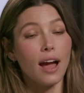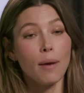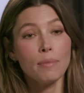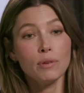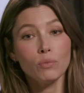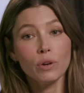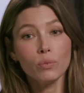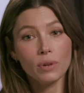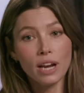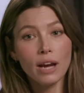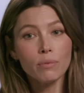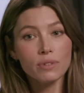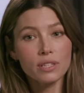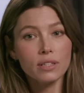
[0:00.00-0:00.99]
i mean when when
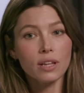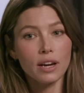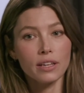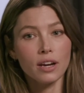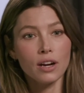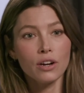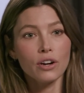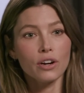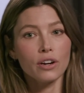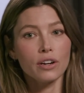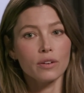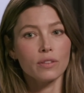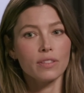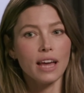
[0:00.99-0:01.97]
i was a lot
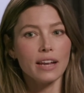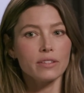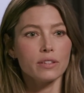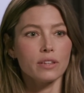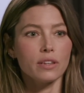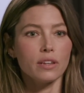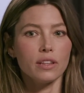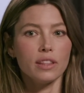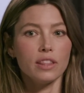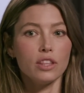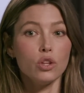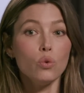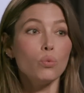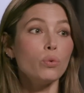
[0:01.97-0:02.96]
younger that
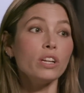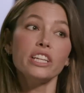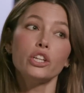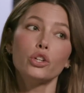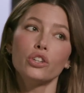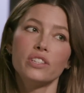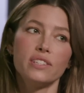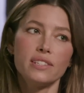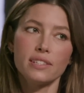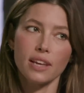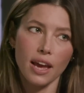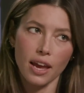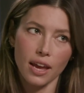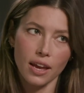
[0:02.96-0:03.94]
you really couldn't
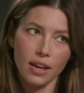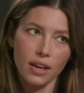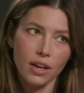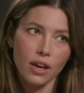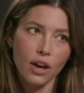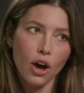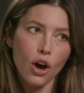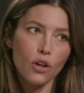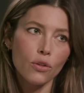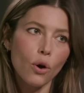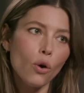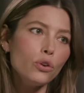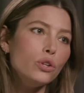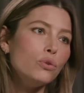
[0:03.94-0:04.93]
say
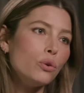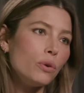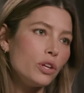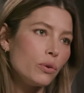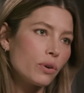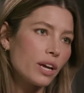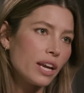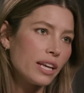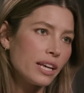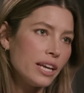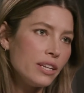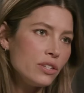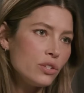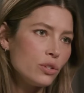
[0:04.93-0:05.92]
oh you knew what you were getting
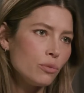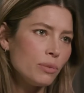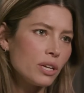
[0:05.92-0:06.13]
into